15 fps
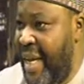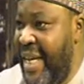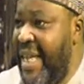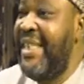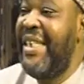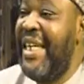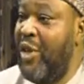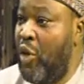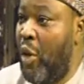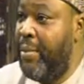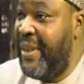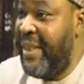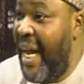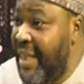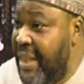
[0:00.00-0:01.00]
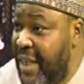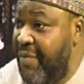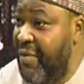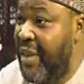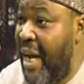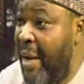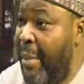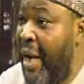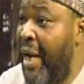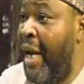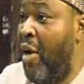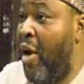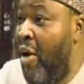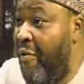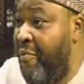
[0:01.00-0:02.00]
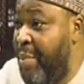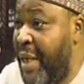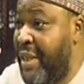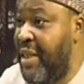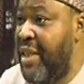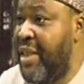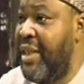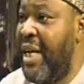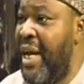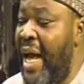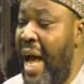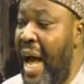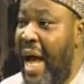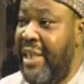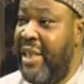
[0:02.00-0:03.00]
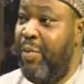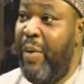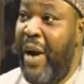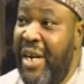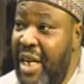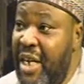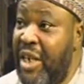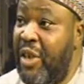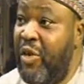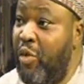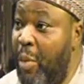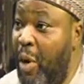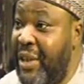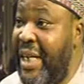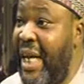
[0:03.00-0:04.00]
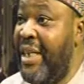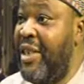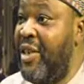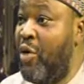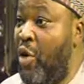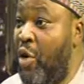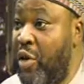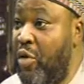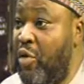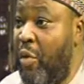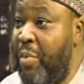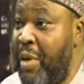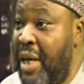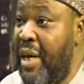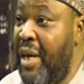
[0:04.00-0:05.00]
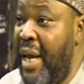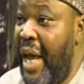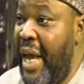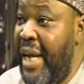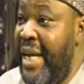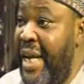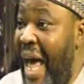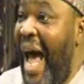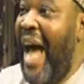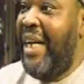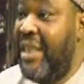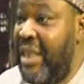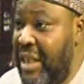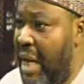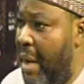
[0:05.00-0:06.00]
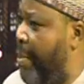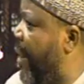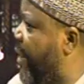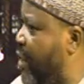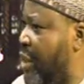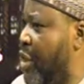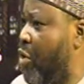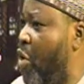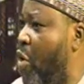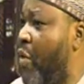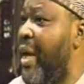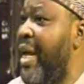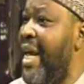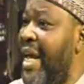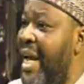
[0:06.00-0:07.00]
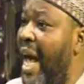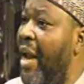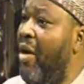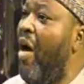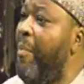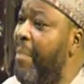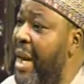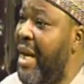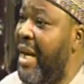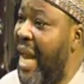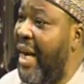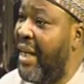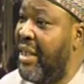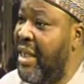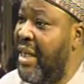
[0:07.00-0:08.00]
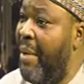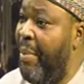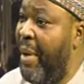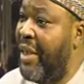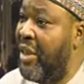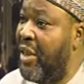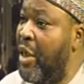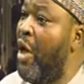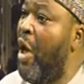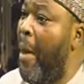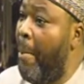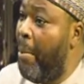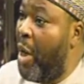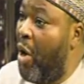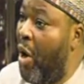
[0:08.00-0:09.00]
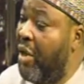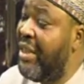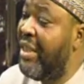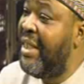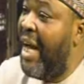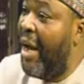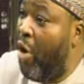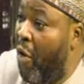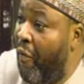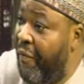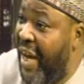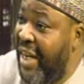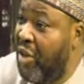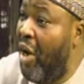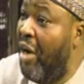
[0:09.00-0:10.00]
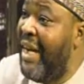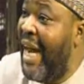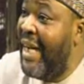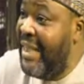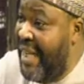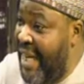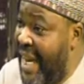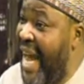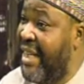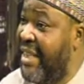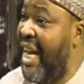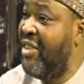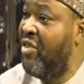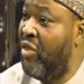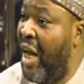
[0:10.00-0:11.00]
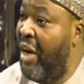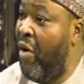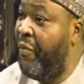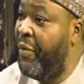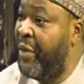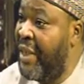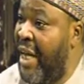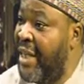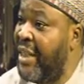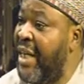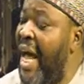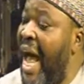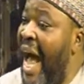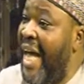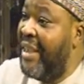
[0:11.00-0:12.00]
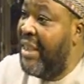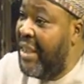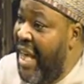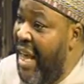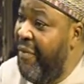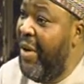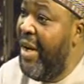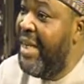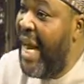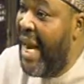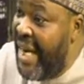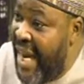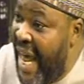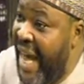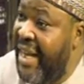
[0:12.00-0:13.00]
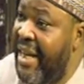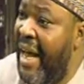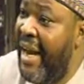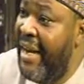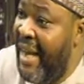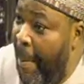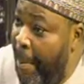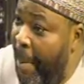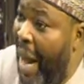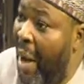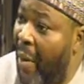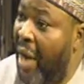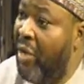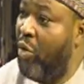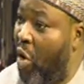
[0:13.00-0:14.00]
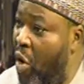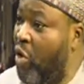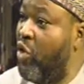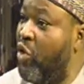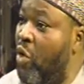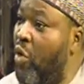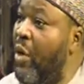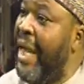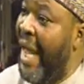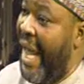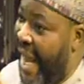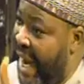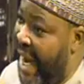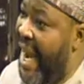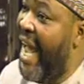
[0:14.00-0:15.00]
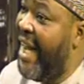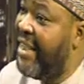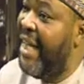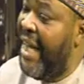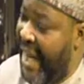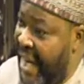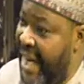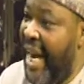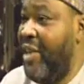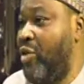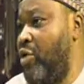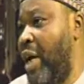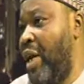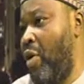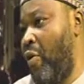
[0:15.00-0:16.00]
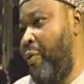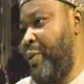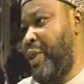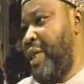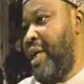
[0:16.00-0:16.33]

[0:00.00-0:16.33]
He's a substantive chairman. A lot of persons are spreading the rumors that he's going to be in acting capacity. No, he cannot be in acting capacity because the convention that elect national officers has given the NEC the power to also elect a national officer.